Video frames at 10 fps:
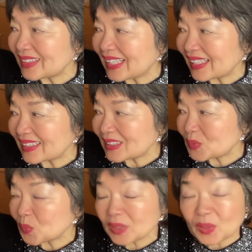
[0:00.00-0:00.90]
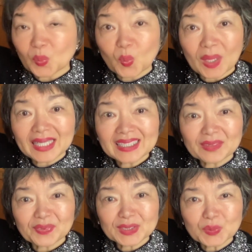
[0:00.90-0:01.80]
like this.
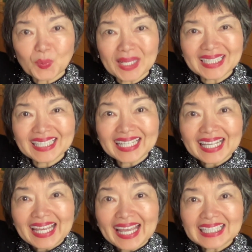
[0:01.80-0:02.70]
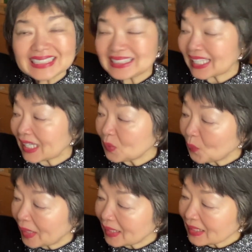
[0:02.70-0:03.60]
The first one, and second
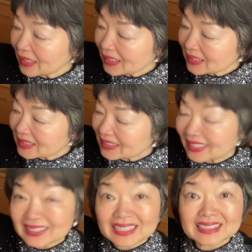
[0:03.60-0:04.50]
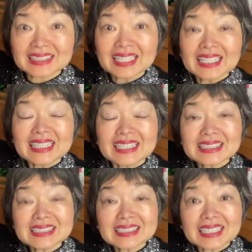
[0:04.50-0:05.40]
one is like this.
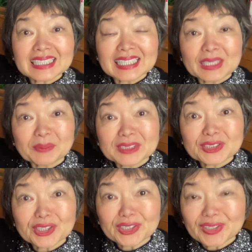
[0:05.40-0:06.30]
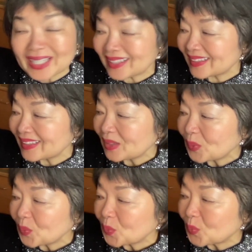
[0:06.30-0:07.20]
This is a little bit circular,
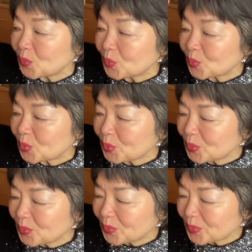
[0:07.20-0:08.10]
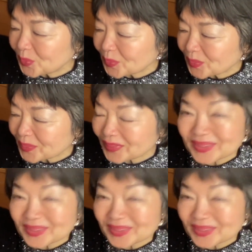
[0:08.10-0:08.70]
2,